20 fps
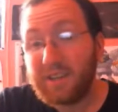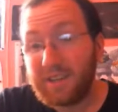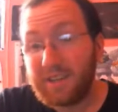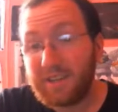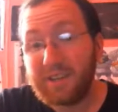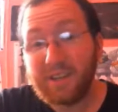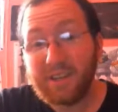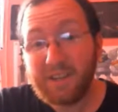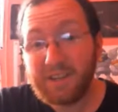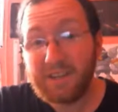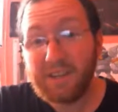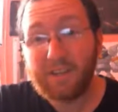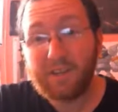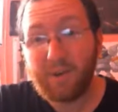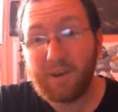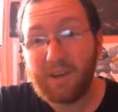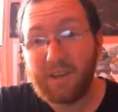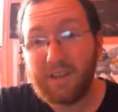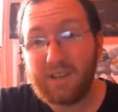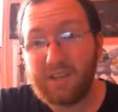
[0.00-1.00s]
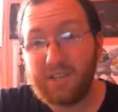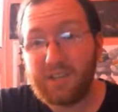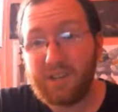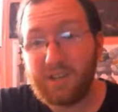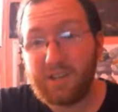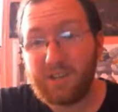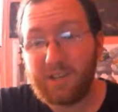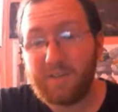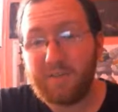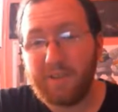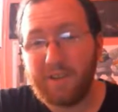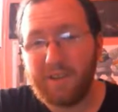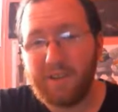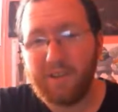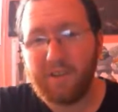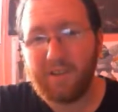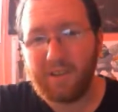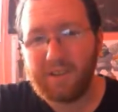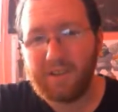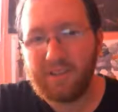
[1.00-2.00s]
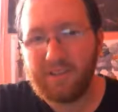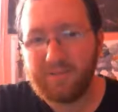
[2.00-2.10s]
you're gonna get quite a nostalgic feel.